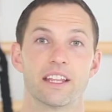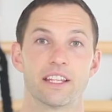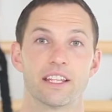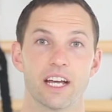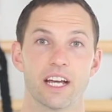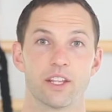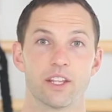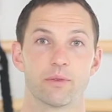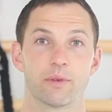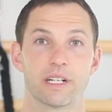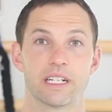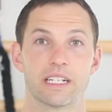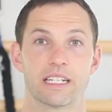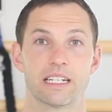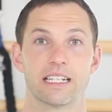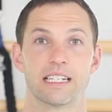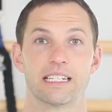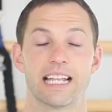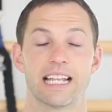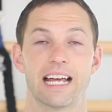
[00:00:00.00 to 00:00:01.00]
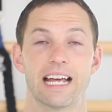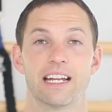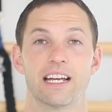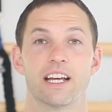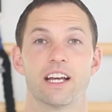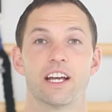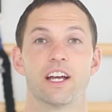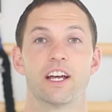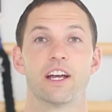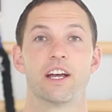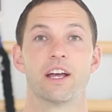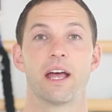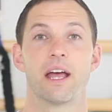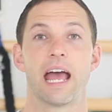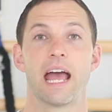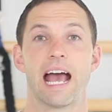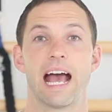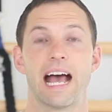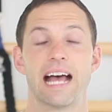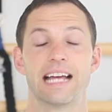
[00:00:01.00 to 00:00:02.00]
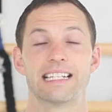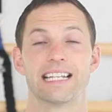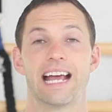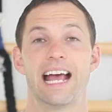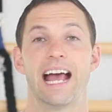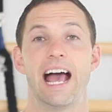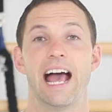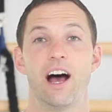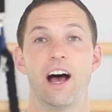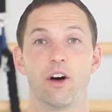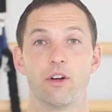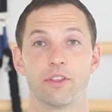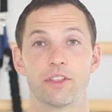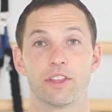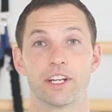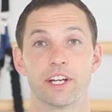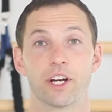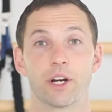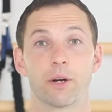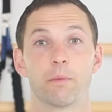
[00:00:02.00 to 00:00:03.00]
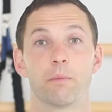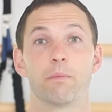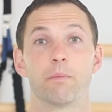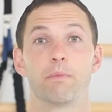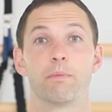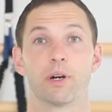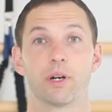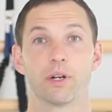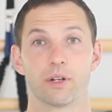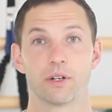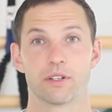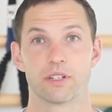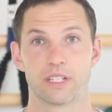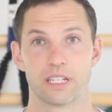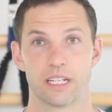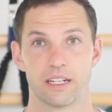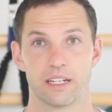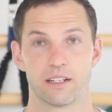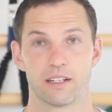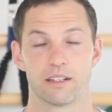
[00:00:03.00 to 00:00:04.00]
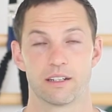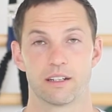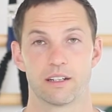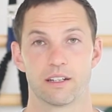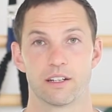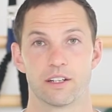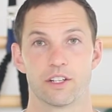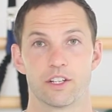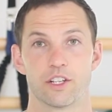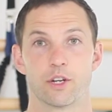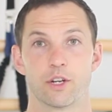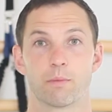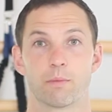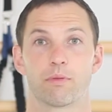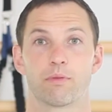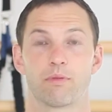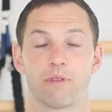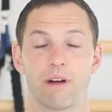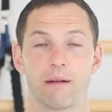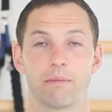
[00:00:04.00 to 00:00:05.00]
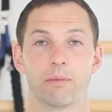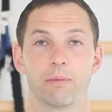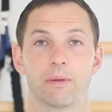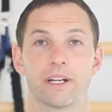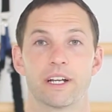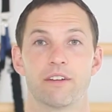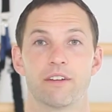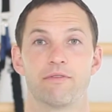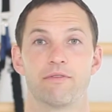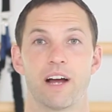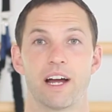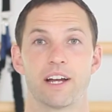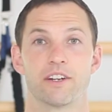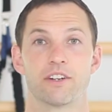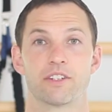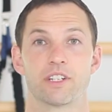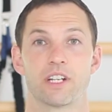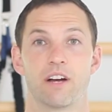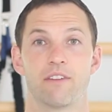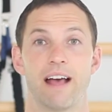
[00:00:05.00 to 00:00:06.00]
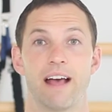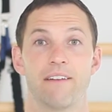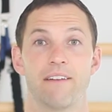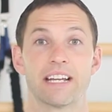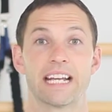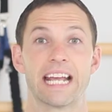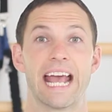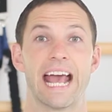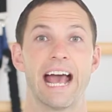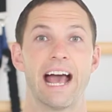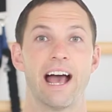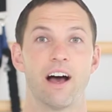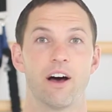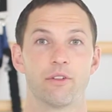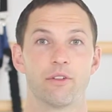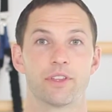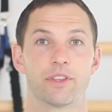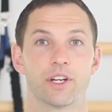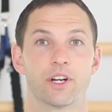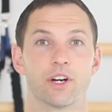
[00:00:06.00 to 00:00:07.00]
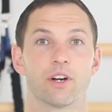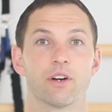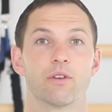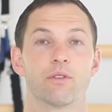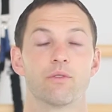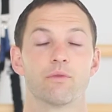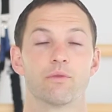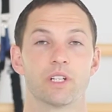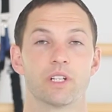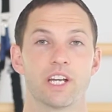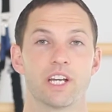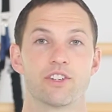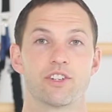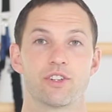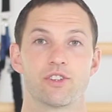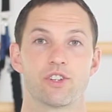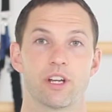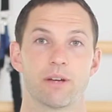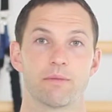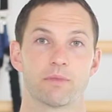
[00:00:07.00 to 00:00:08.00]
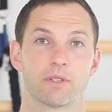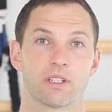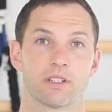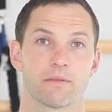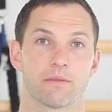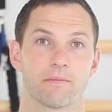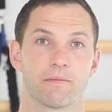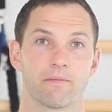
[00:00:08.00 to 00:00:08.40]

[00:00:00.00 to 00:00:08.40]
The other reason is that as a healthier person, you're probably going to find yourself having healthier relationships.